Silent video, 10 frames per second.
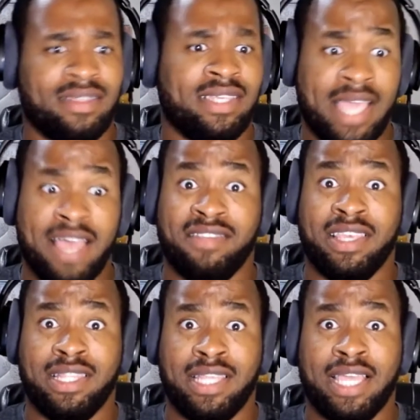yes,
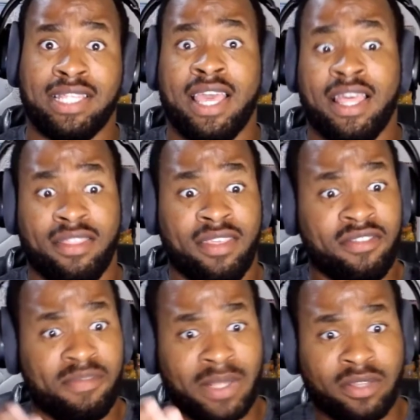indeed,
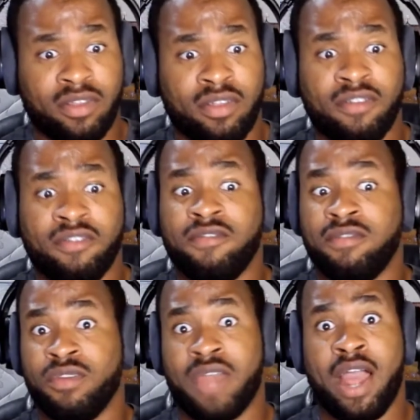this particular
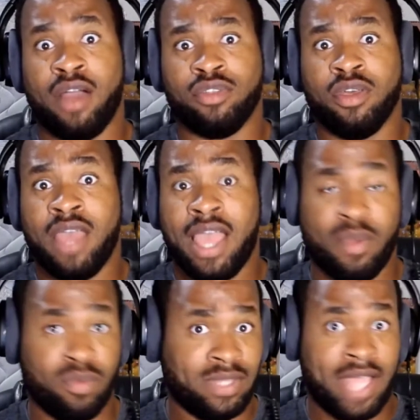ground
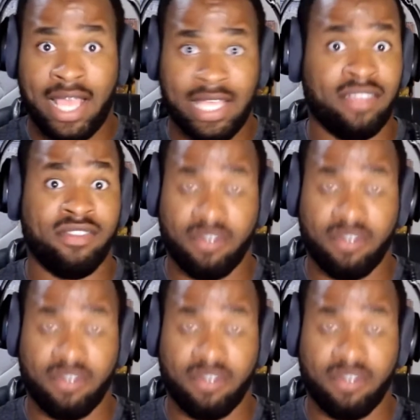that is